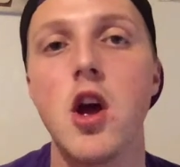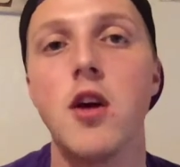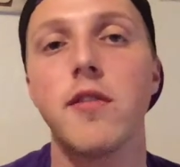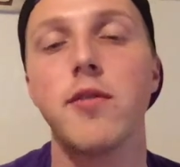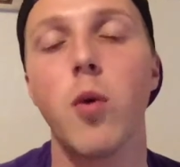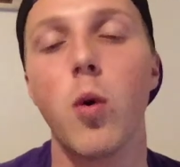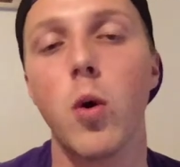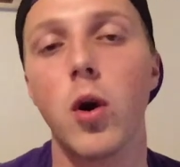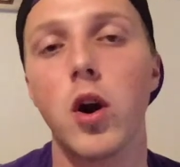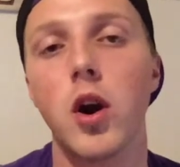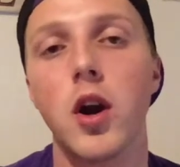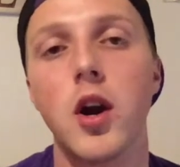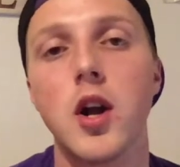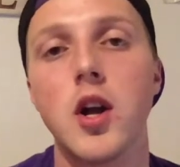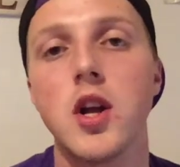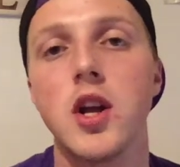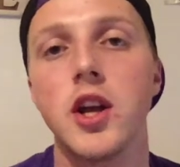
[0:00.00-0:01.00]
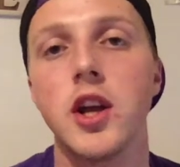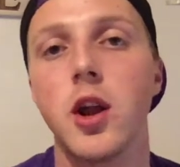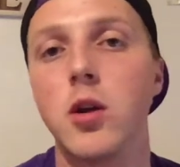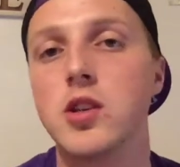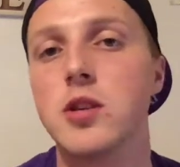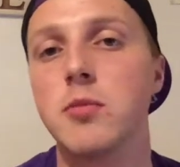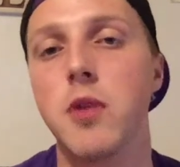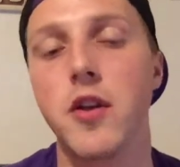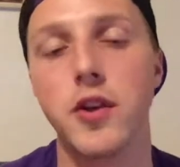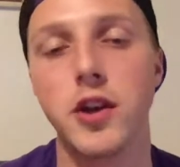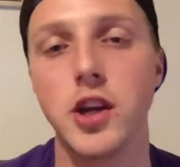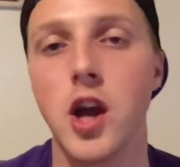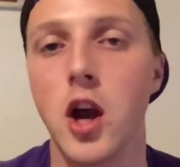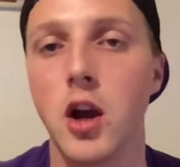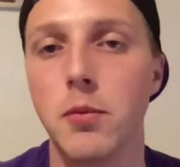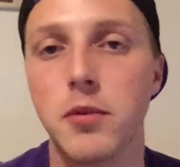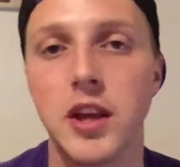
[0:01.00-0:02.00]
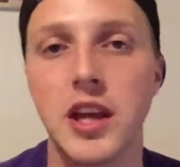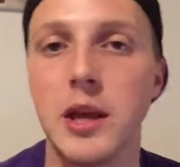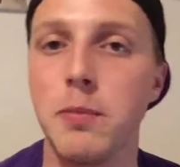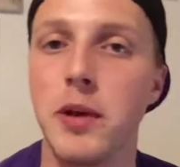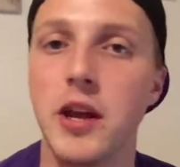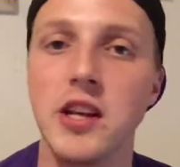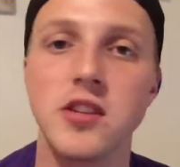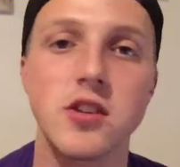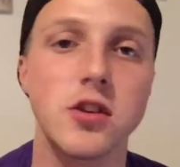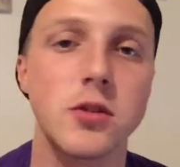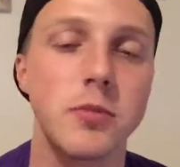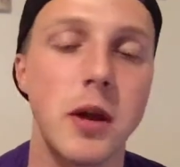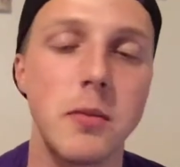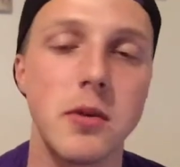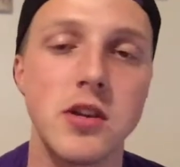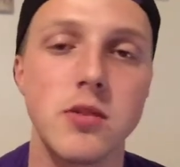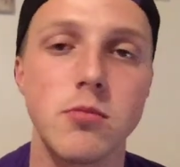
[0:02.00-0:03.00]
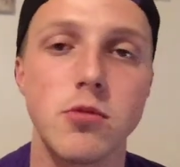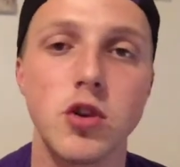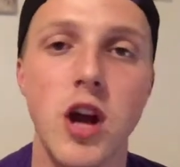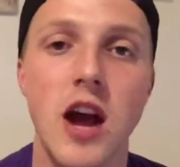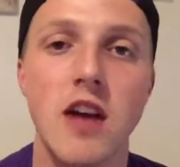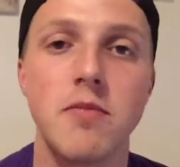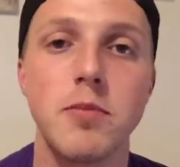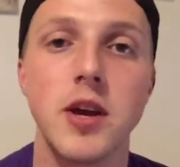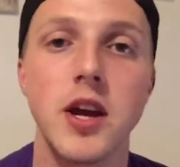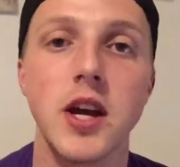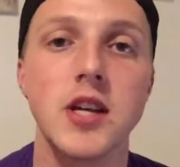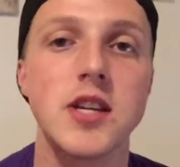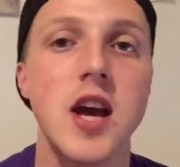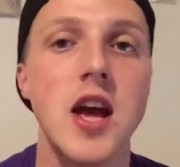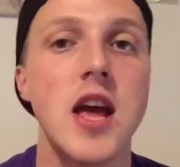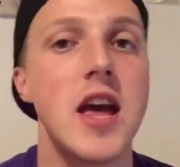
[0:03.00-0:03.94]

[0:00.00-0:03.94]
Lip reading: for some other young key pieces or maybe some draft picks.